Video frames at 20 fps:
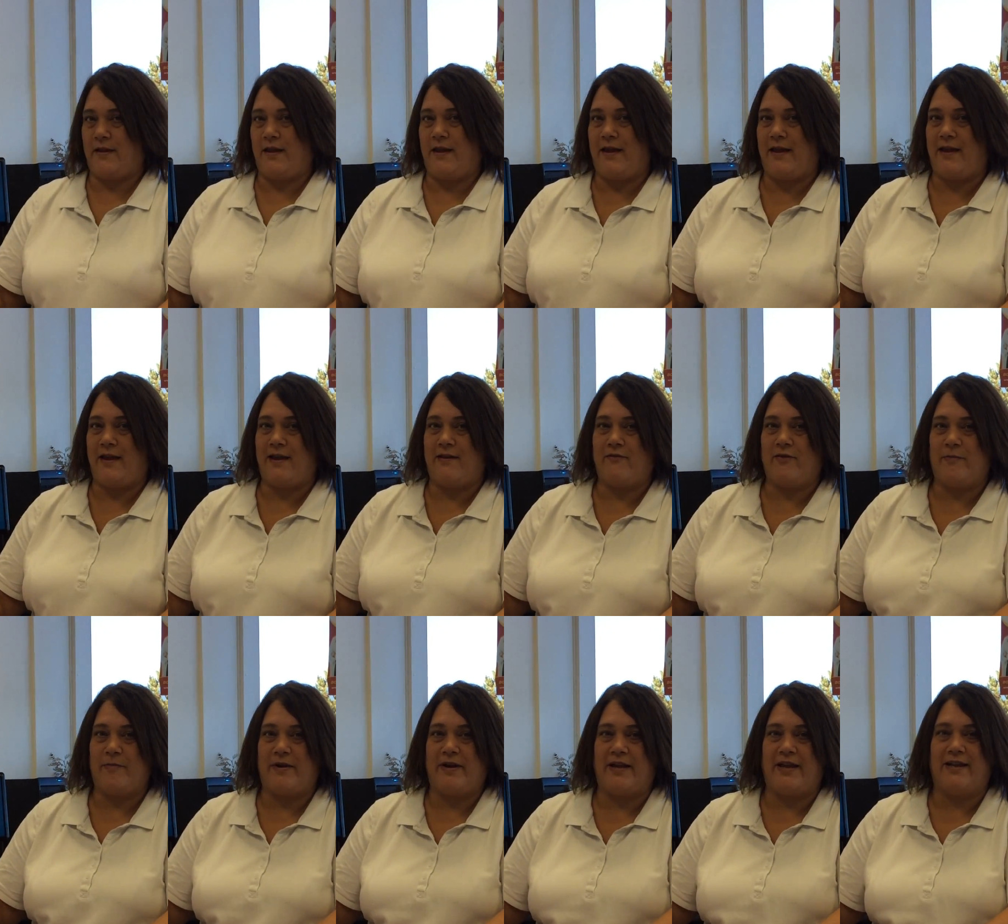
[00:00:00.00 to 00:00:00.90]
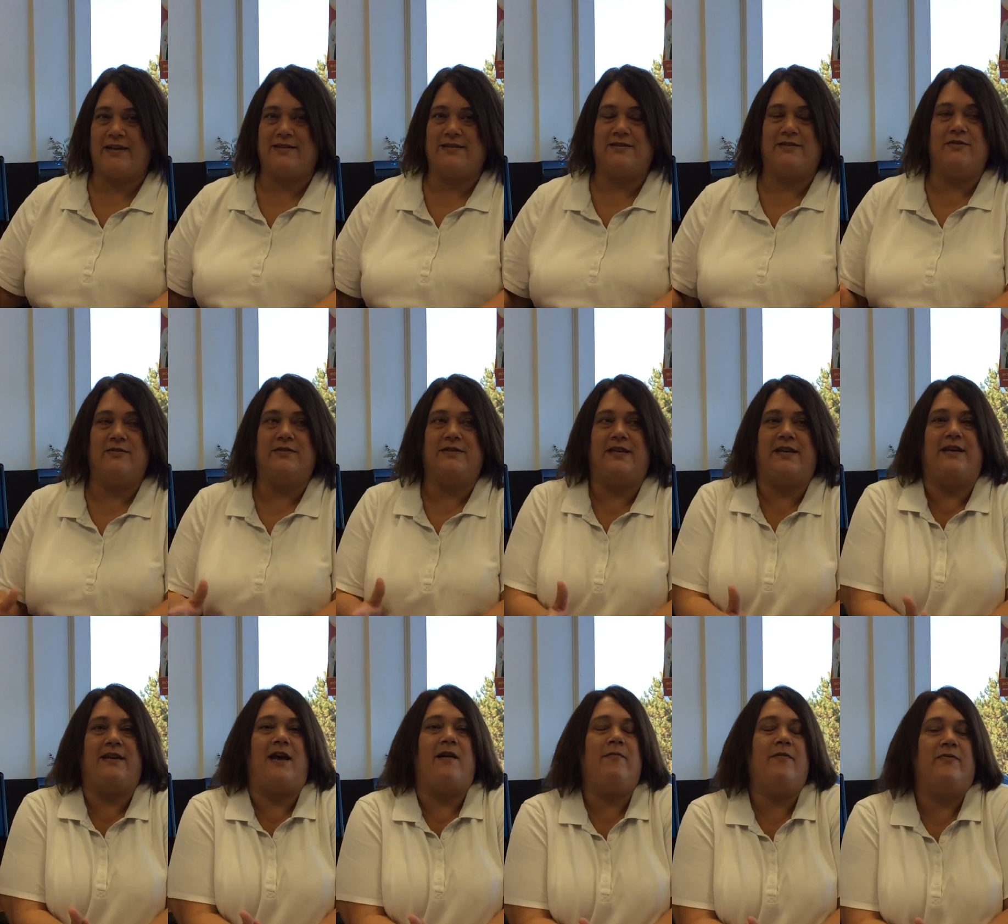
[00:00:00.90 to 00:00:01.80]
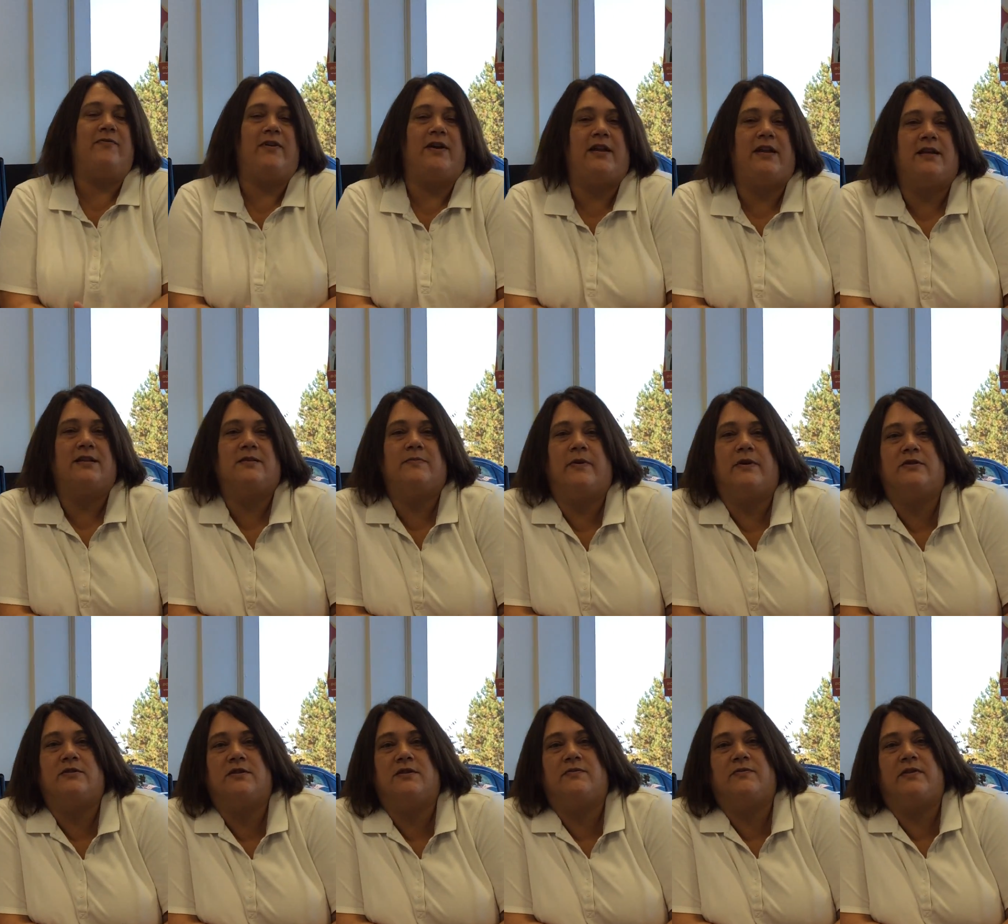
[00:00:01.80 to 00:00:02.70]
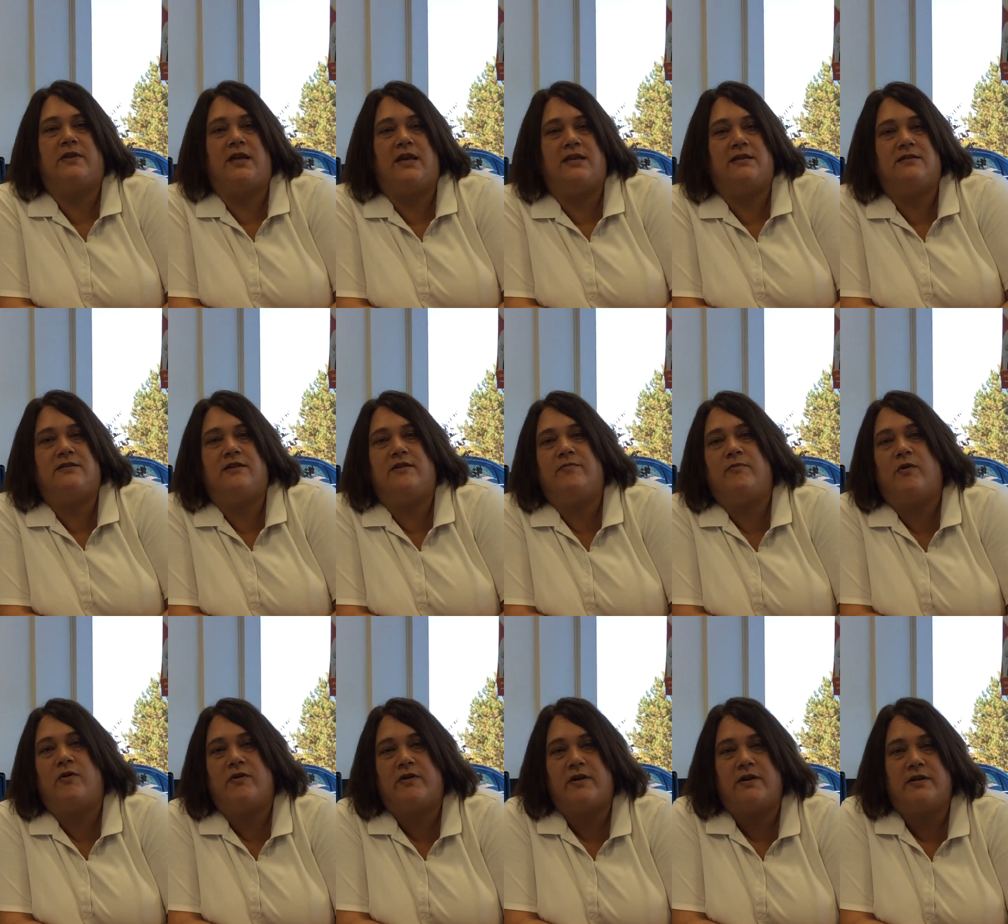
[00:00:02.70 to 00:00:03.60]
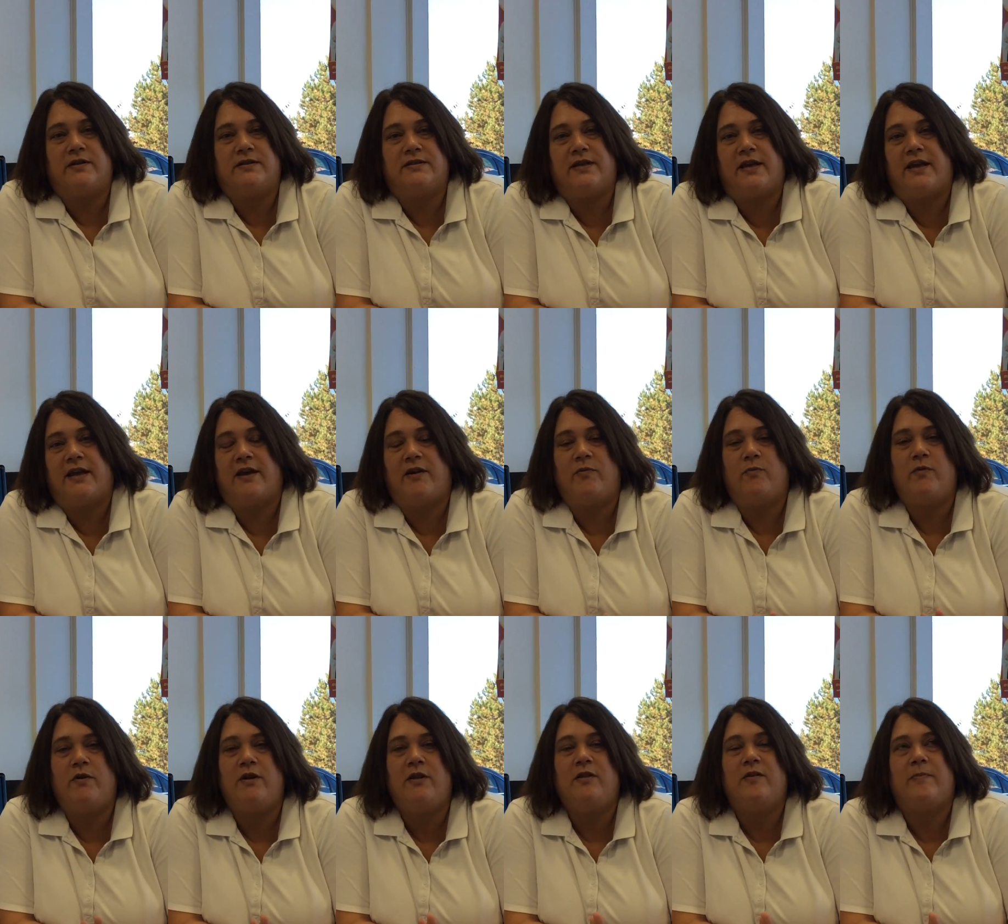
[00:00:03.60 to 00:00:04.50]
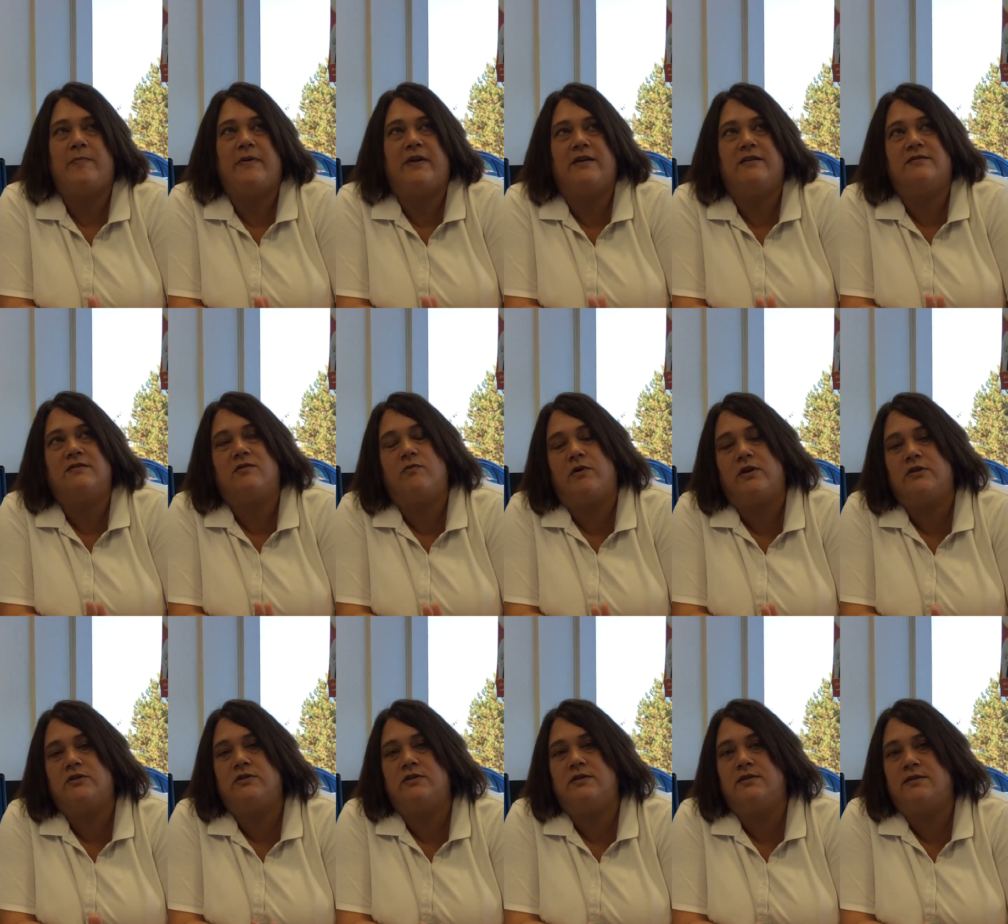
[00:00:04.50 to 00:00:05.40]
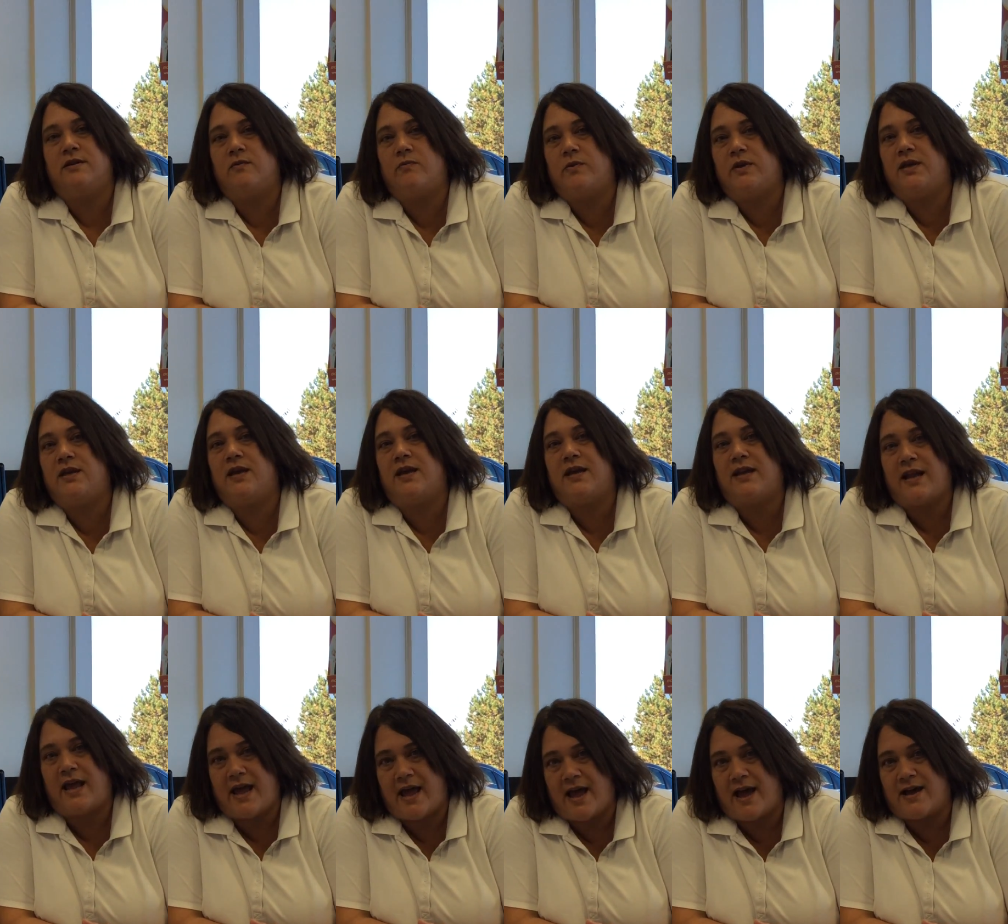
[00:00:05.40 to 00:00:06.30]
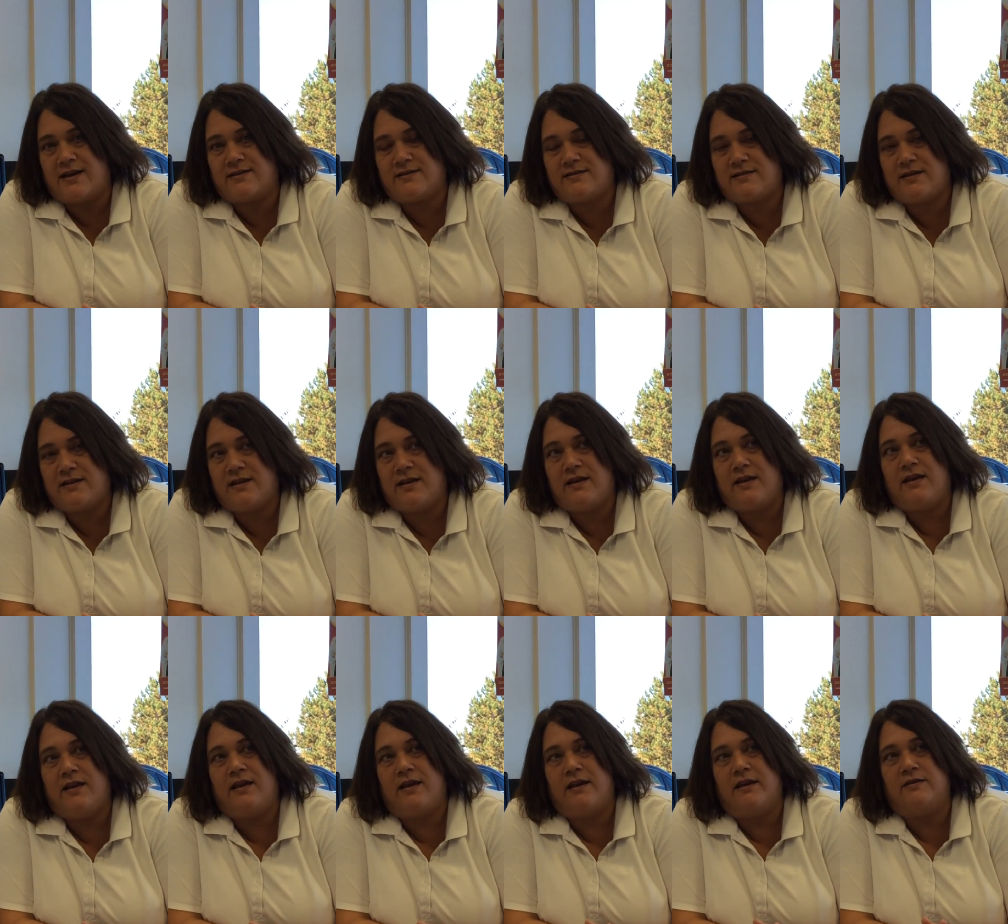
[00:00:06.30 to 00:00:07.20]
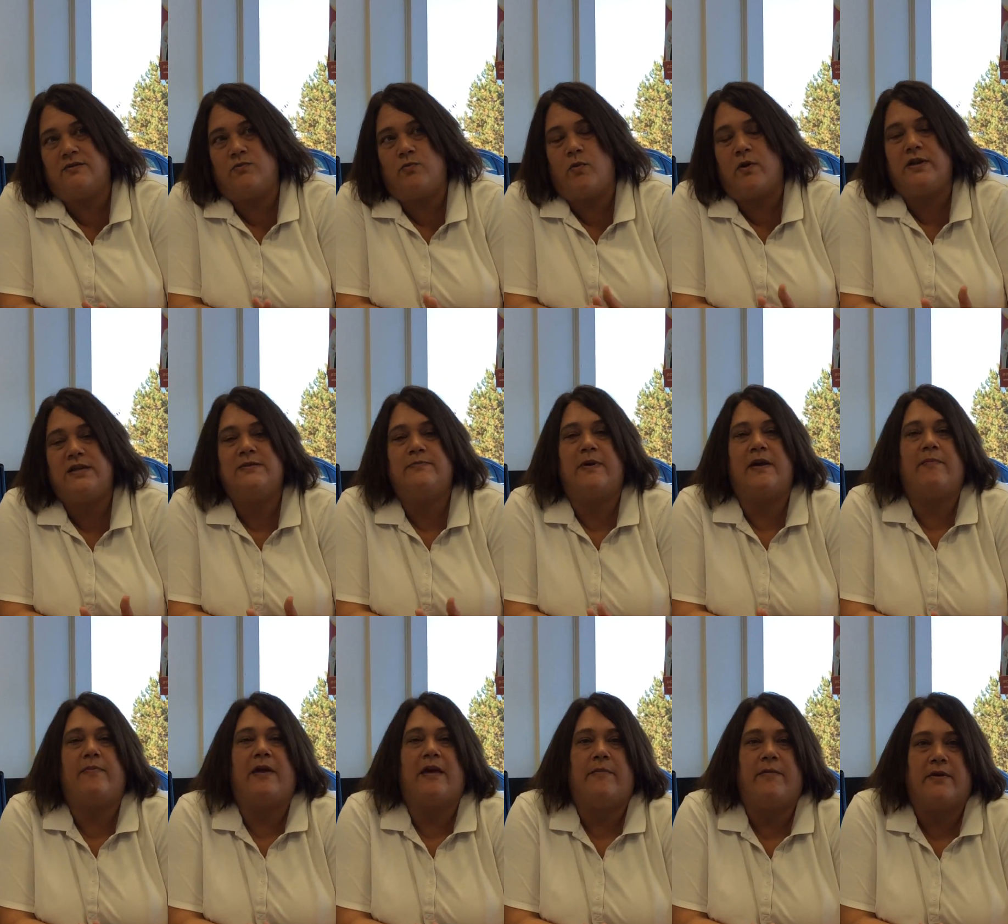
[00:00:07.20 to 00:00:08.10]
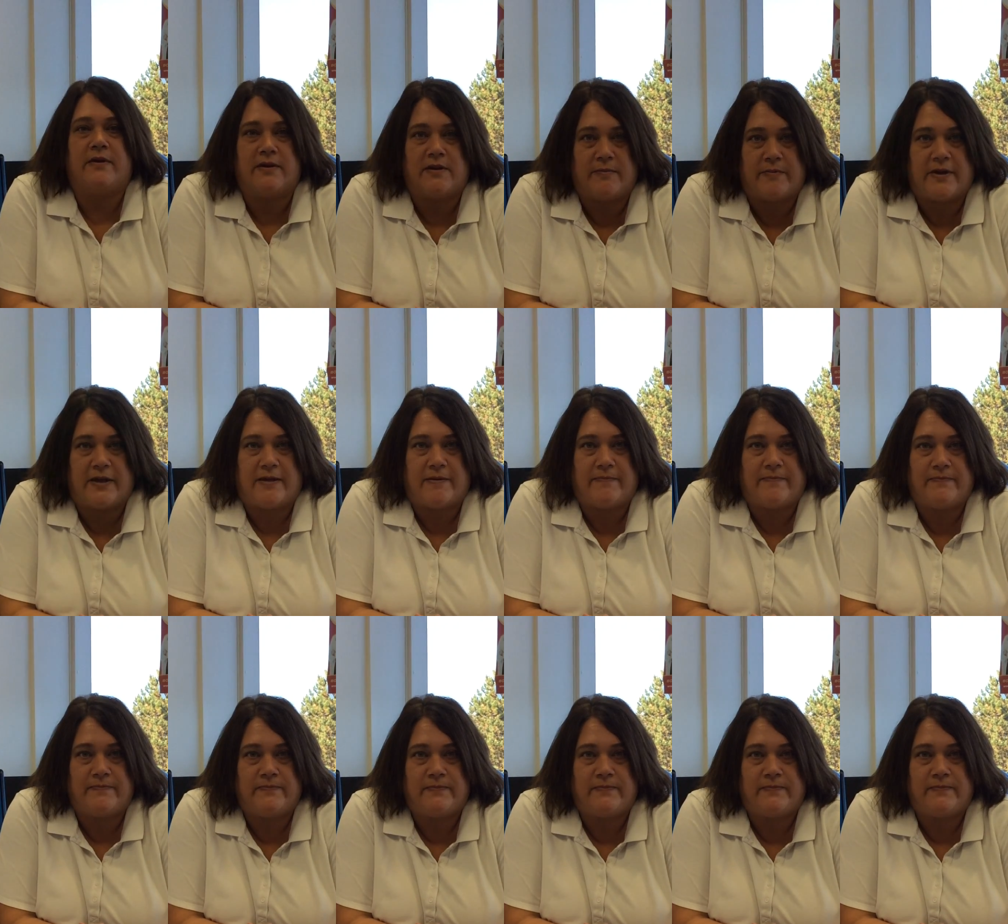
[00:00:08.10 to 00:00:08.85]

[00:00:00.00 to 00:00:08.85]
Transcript: Hey everybody, it's Susie. I'm a finance specialist with Easton Motors, and one of the biggest questions that we get asked is, what is my payment going to be?